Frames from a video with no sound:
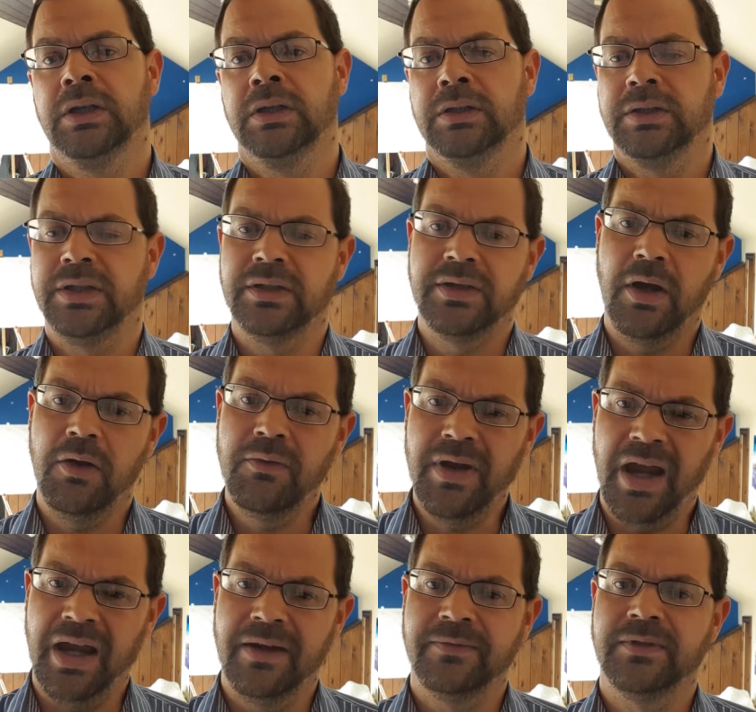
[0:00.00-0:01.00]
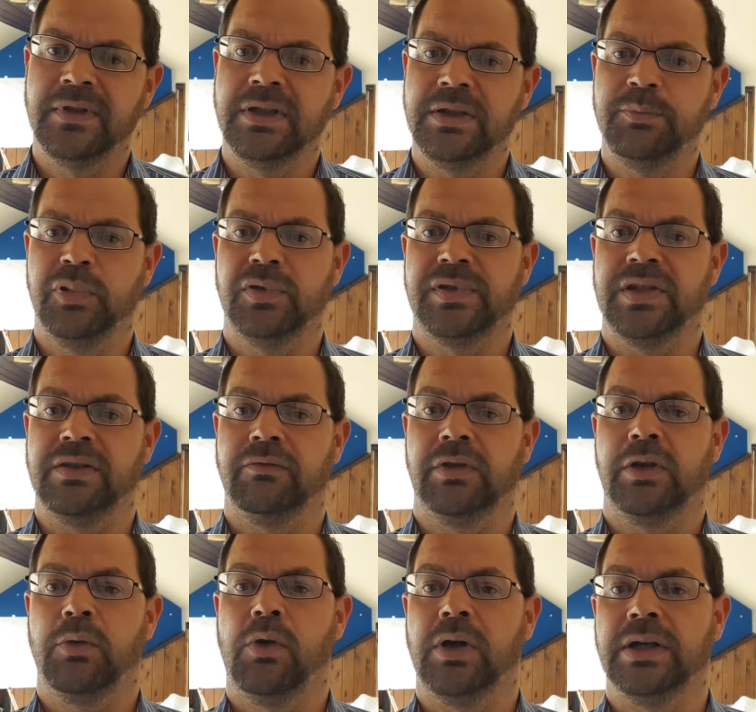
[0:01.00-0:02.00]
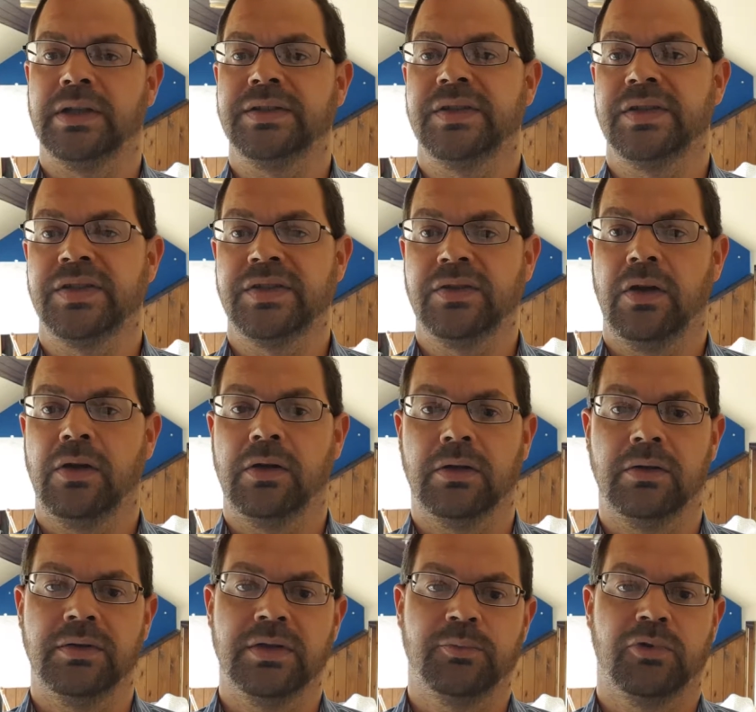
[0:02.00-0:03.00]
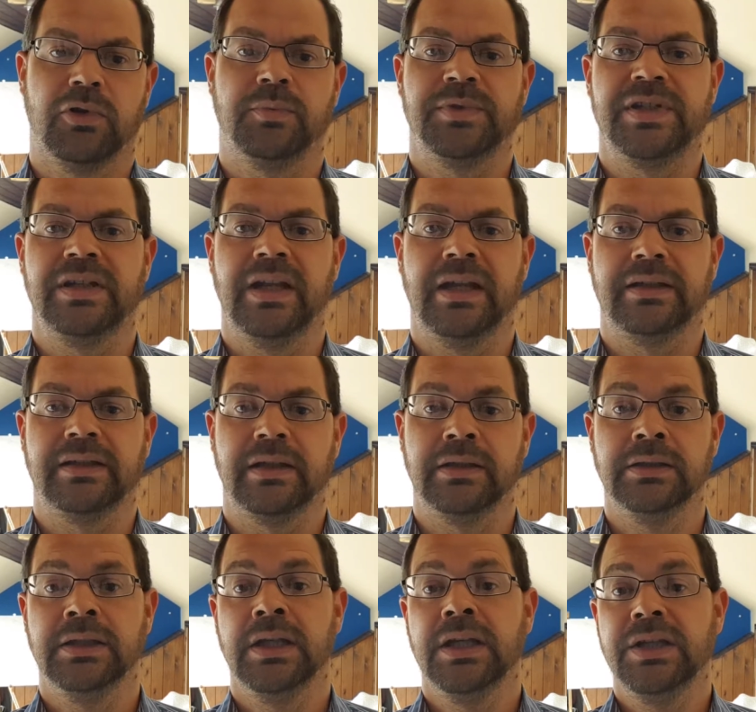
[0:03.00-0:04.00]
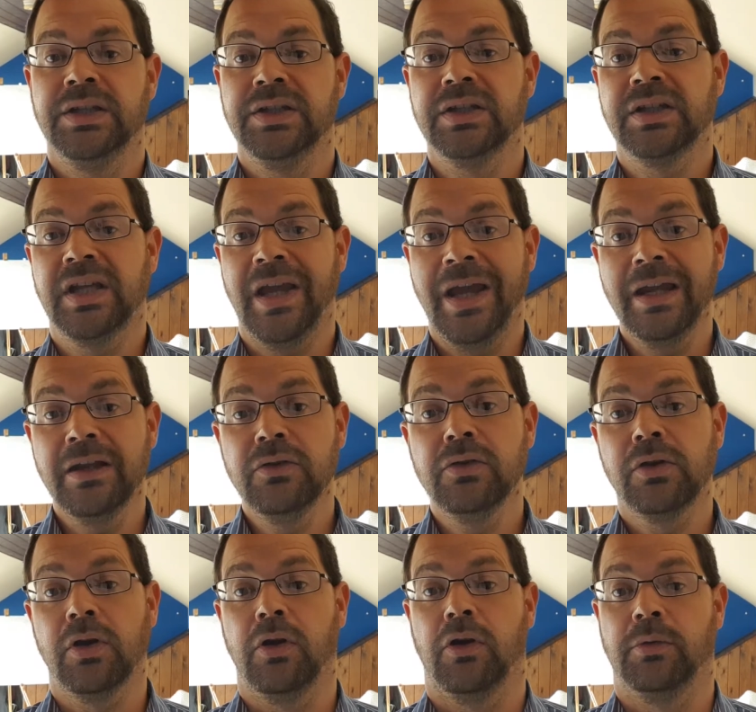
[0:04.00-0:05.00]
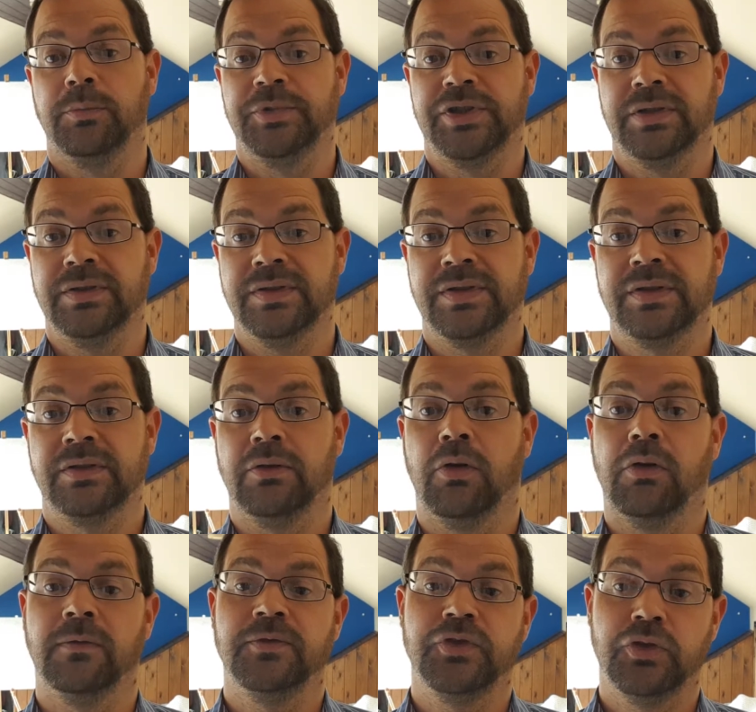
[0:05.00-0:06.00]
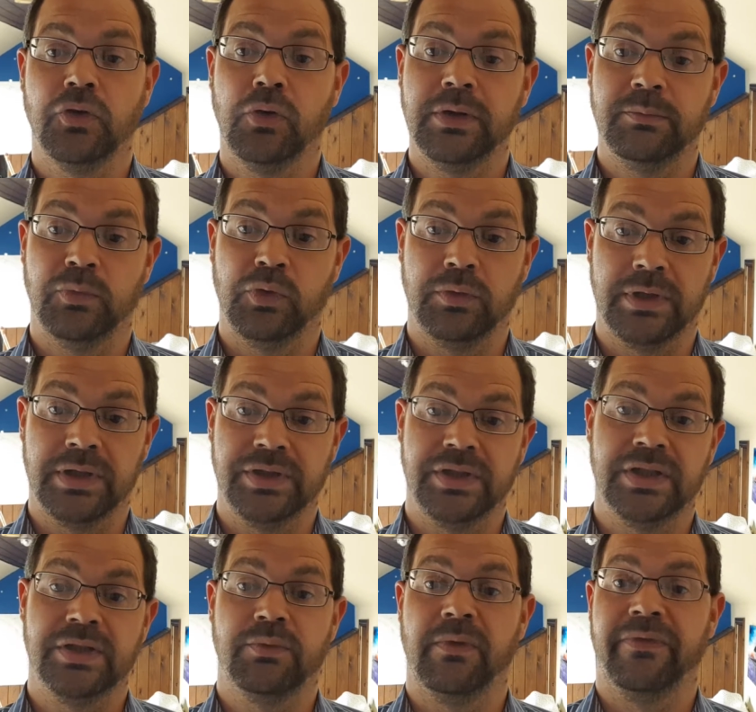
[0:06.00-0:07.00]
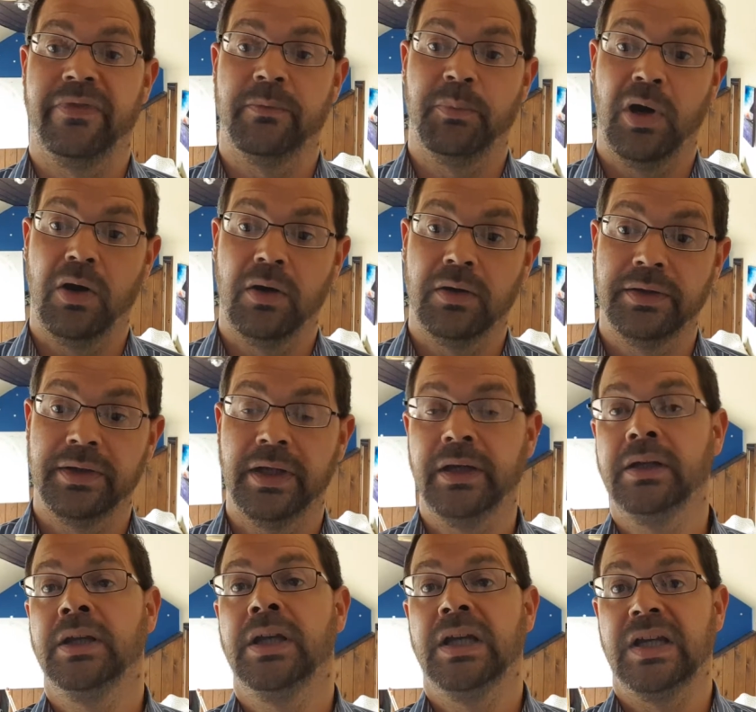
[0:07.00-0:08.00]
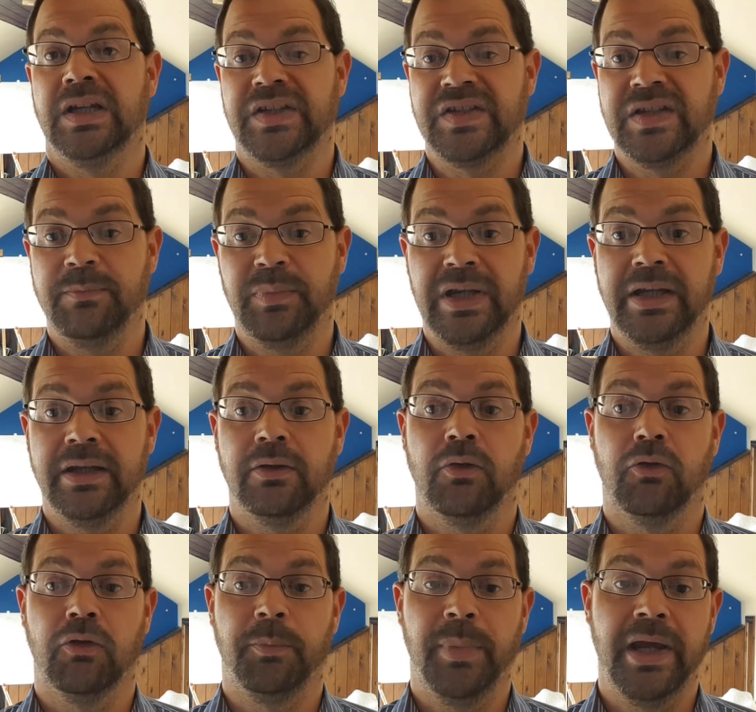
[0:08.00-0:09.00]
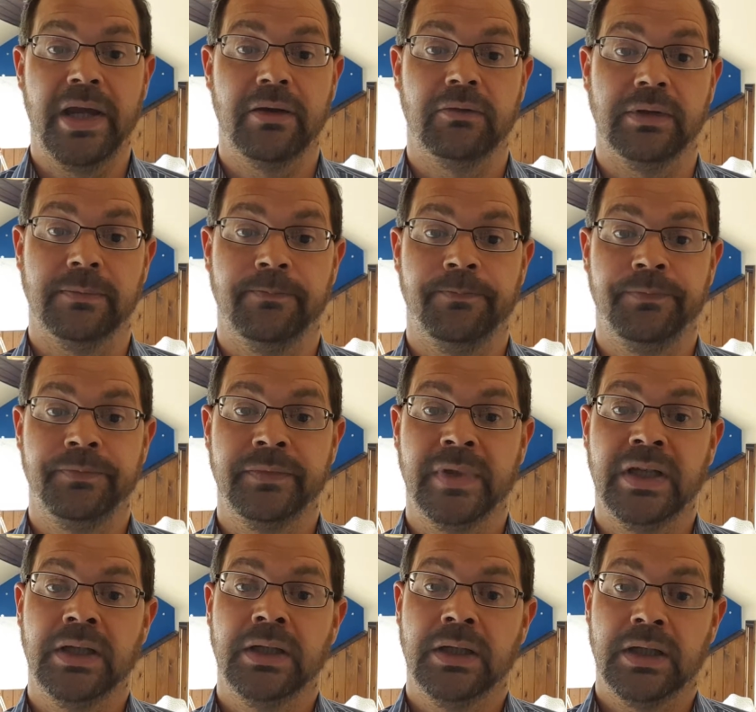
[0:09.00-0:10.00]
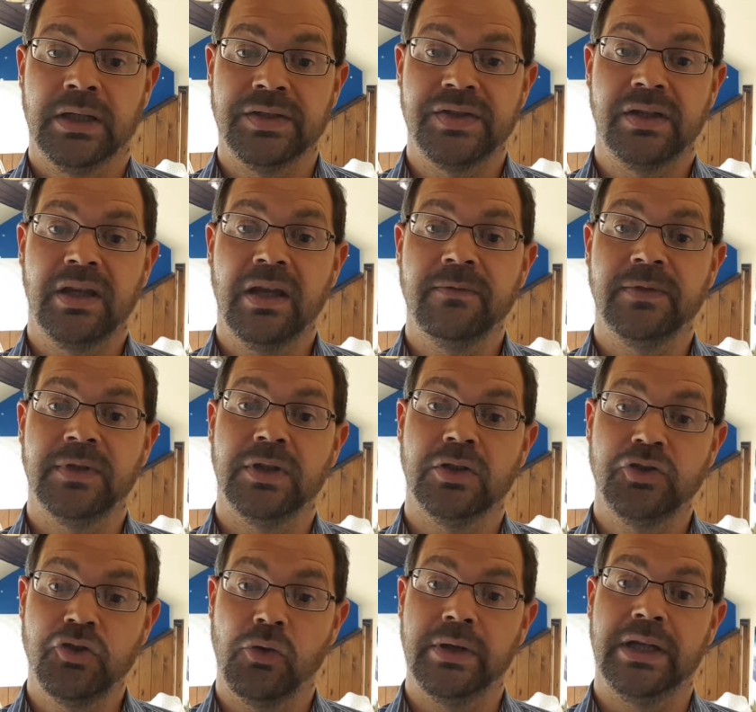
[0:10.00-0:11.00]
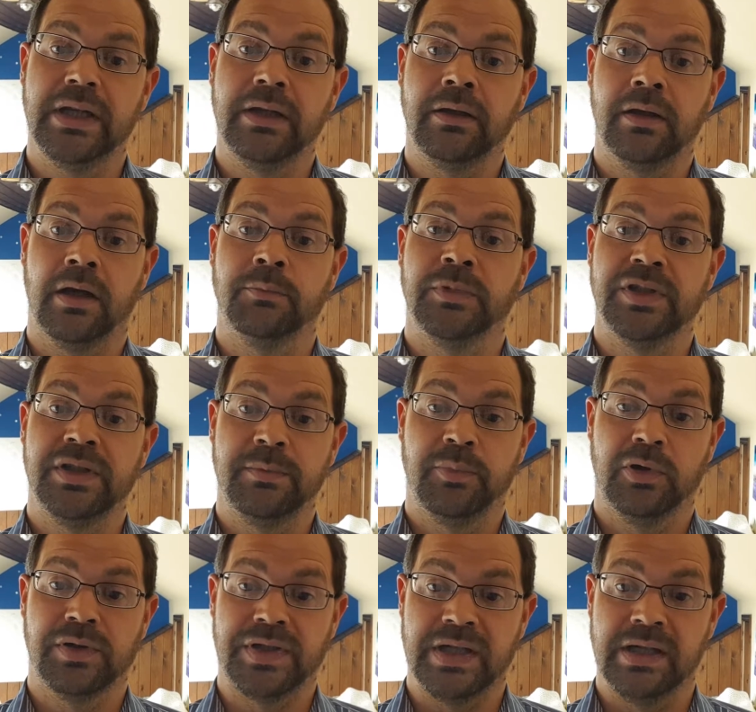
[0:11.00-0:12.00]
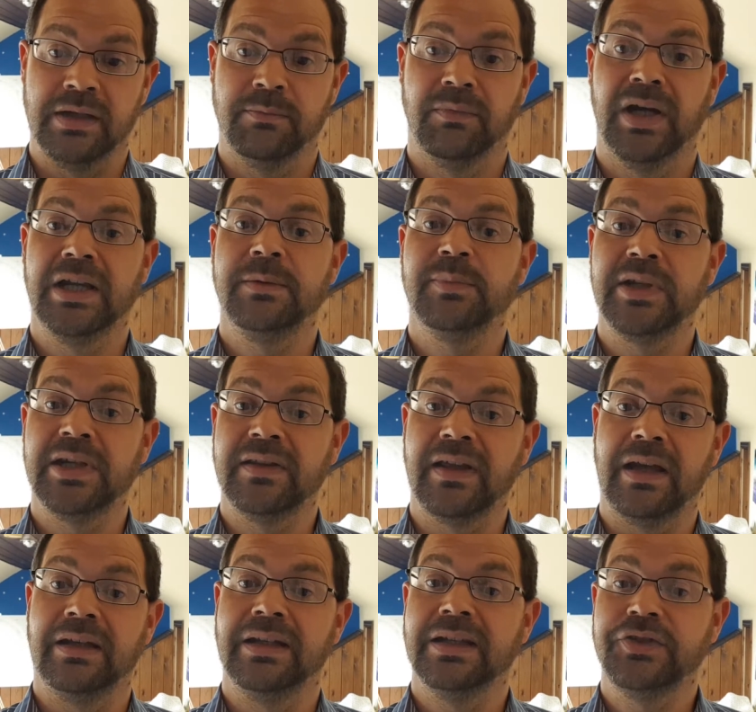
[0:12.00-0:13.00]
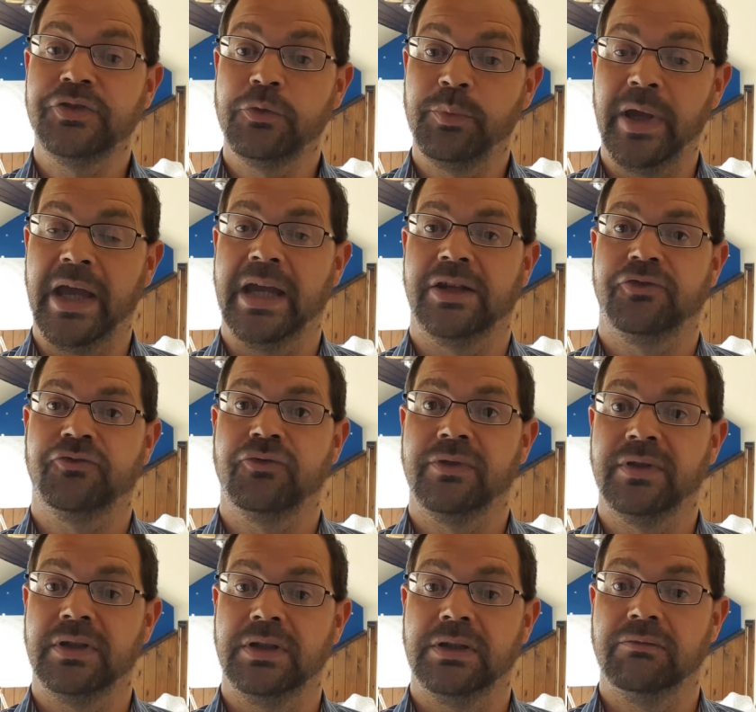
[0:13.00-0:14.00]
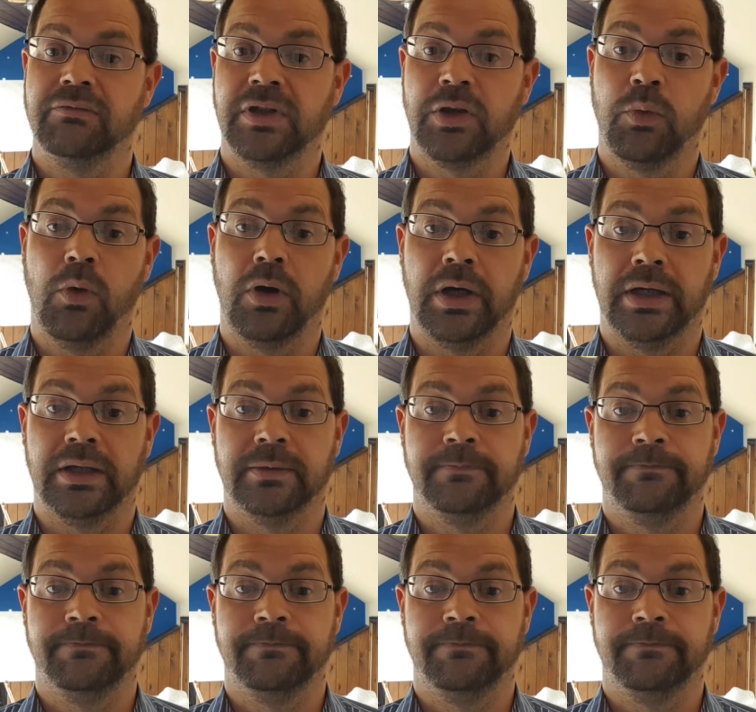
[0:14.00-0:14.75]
you don't have the deposit required to start on the property ladder, you can look at options of joint mortgages with a partner, a sibling or a parent. And together your joint income and deposit may be that little bit extra that you require.